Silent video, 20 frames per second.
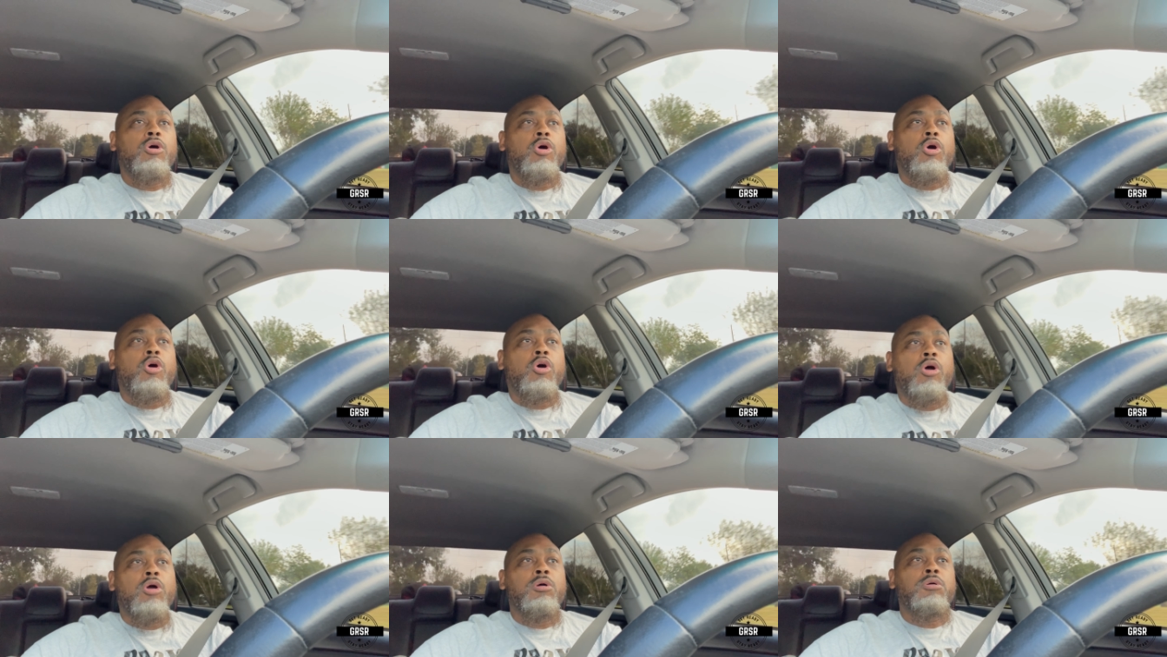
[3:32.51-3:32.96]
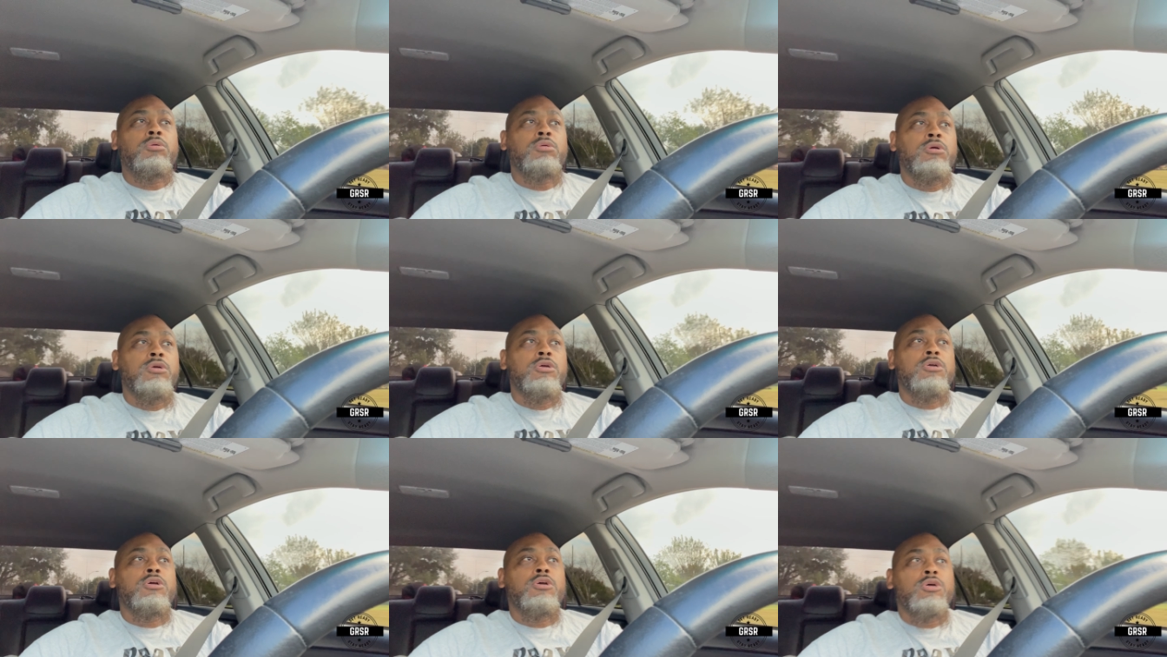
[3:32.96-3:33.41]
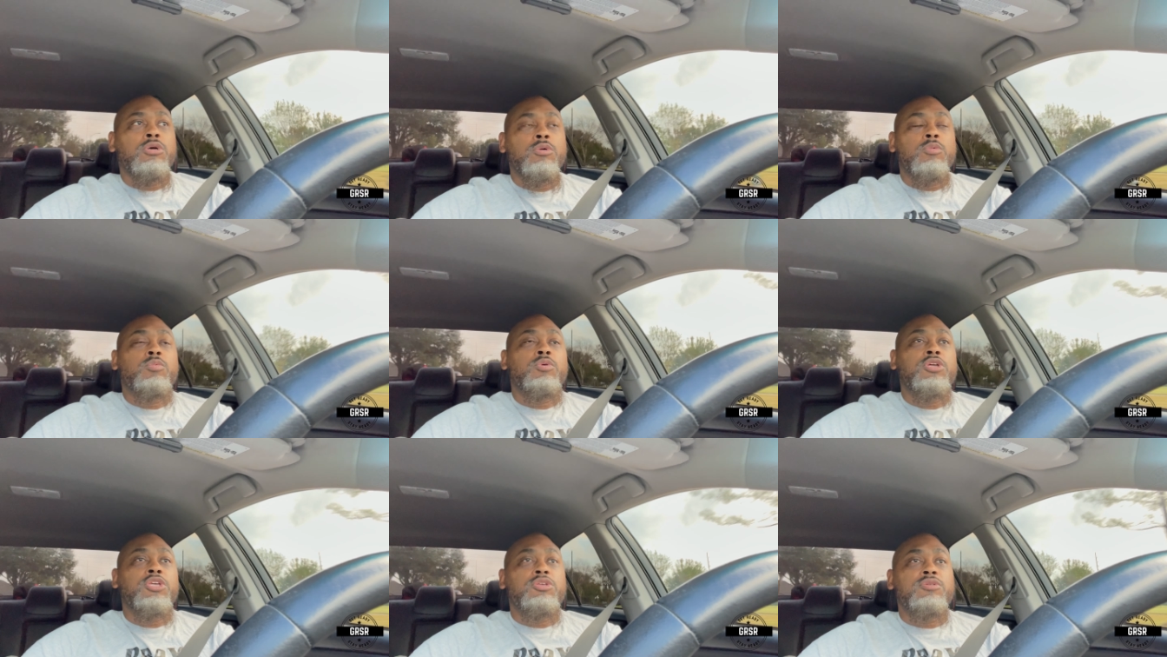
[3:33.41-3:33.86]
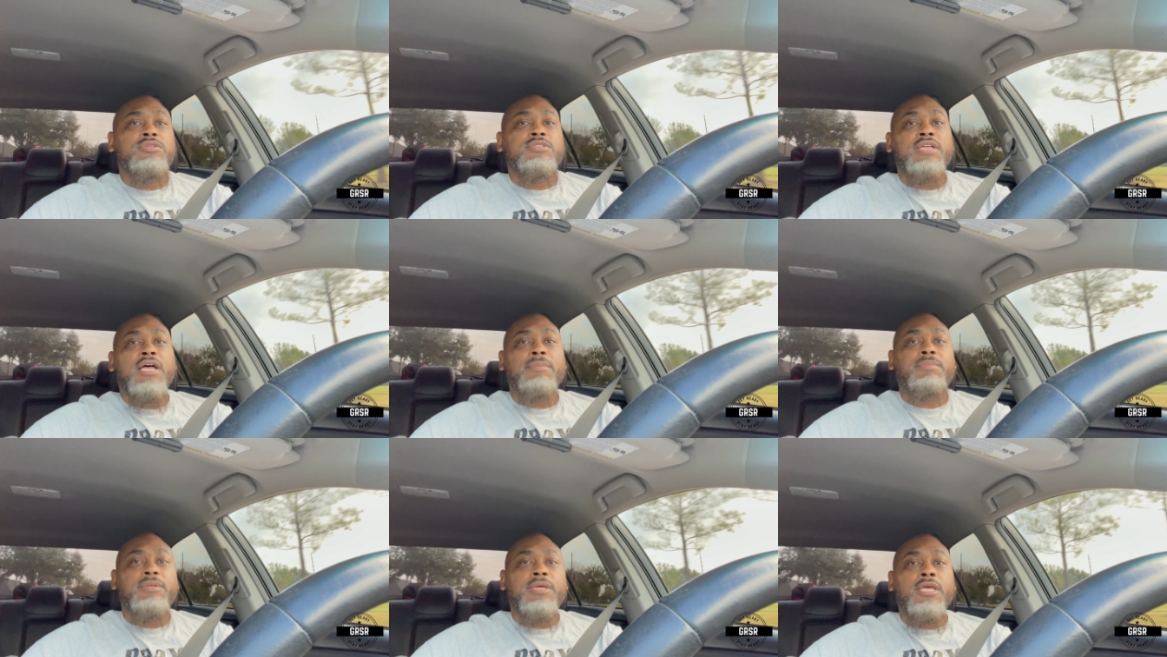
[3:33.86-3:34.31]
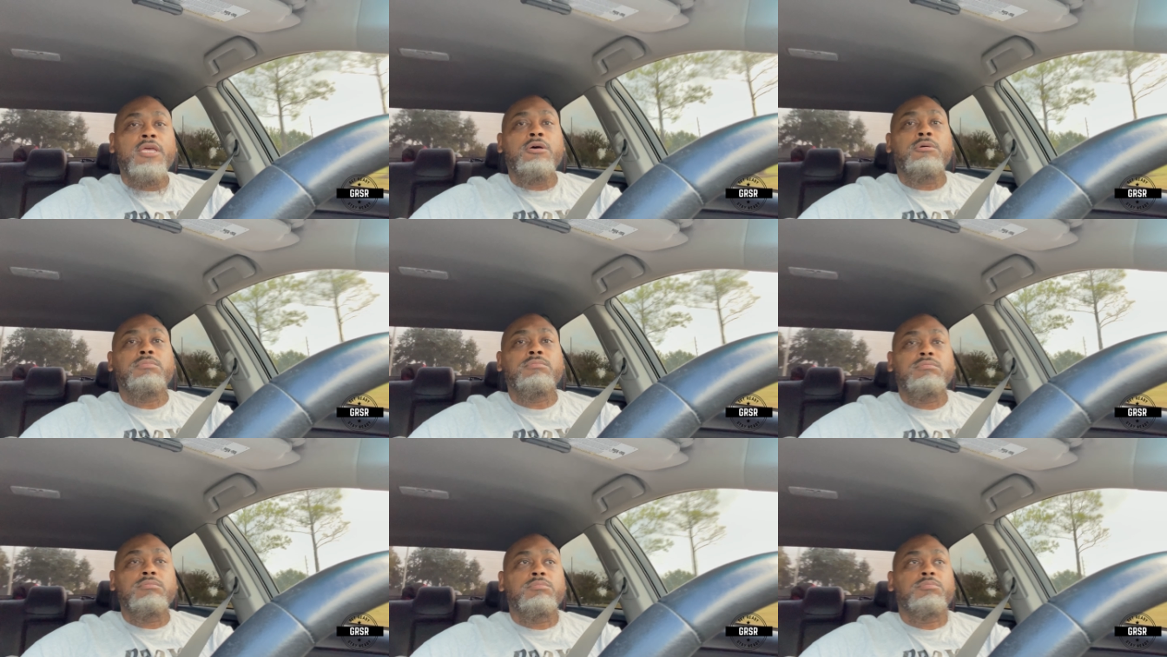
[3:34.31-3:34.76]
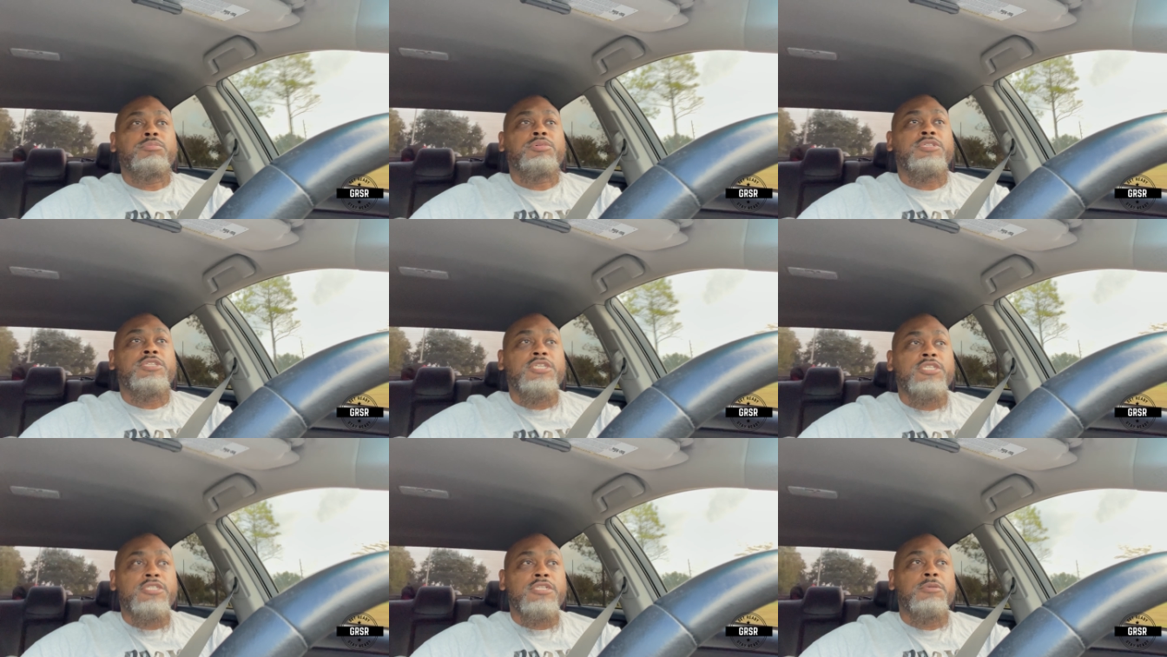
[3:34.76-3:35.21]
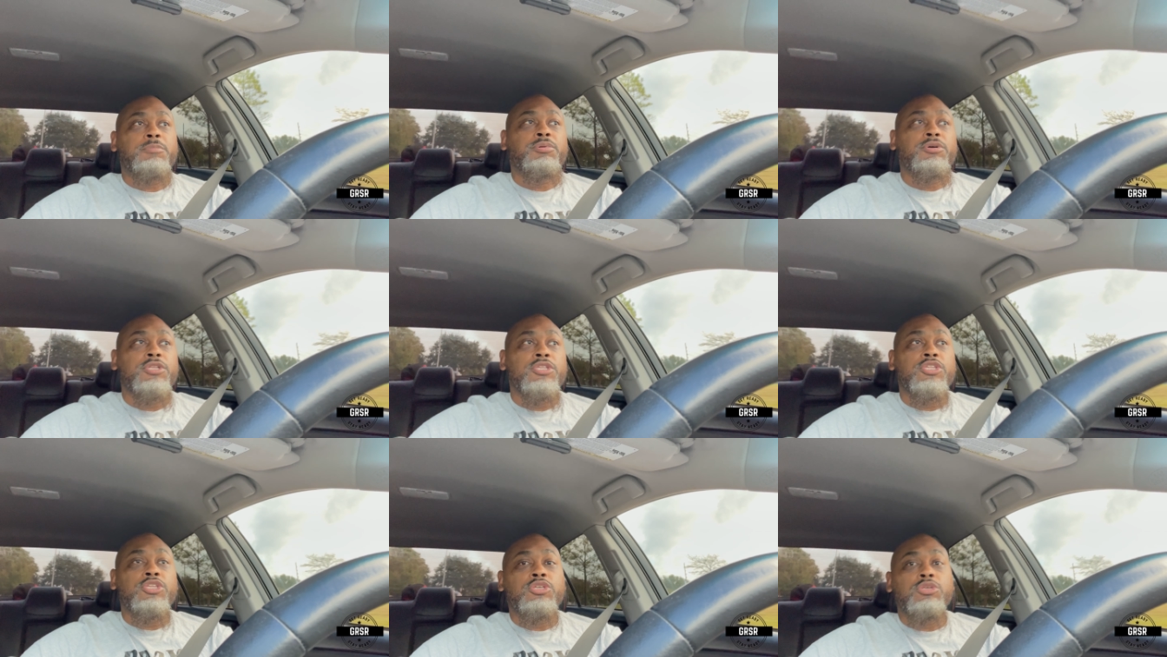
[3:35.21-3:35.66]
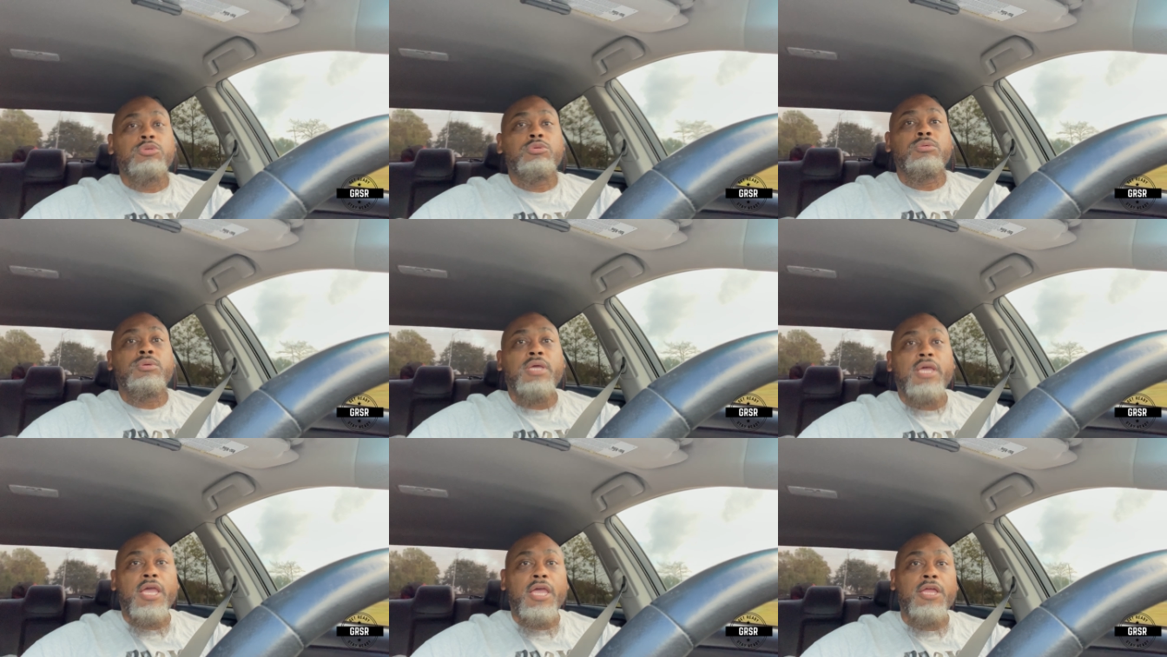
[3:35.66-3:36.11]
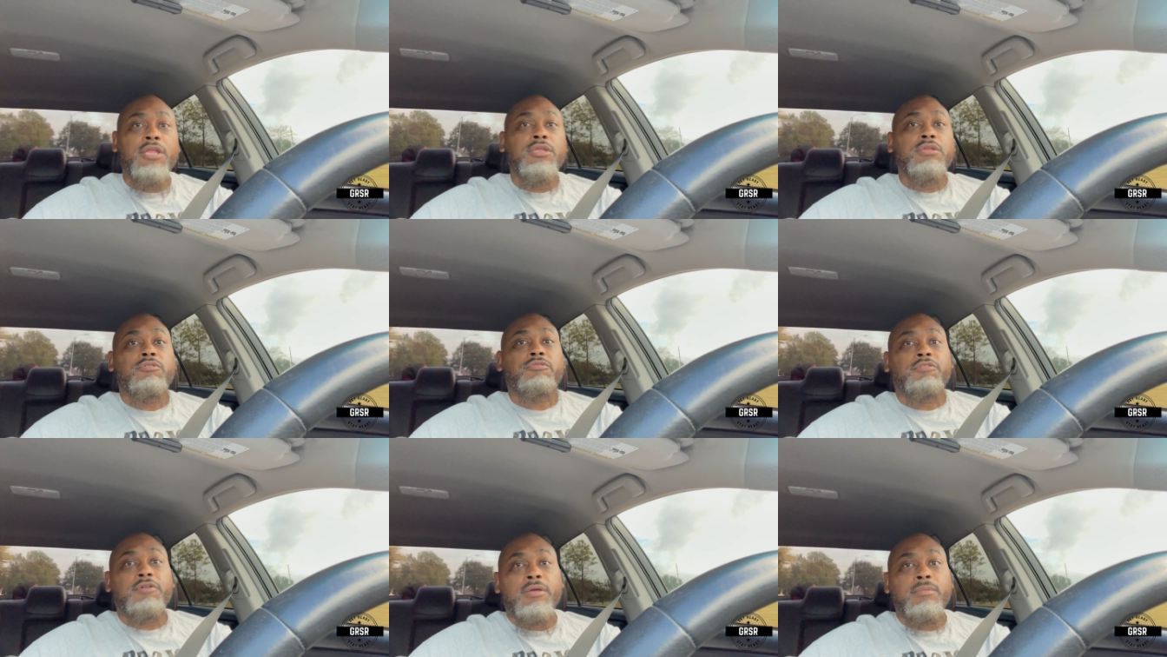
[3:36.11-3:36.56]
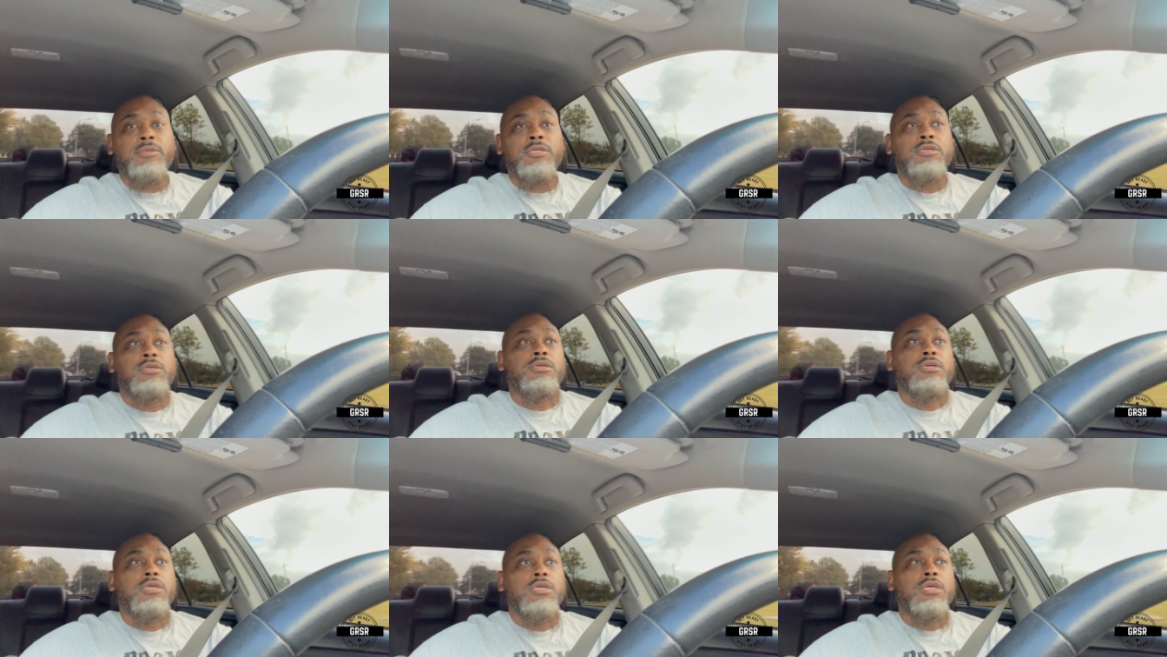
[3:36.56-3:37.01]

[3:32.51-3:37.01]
Or will you stop to help, potentially putting you and your family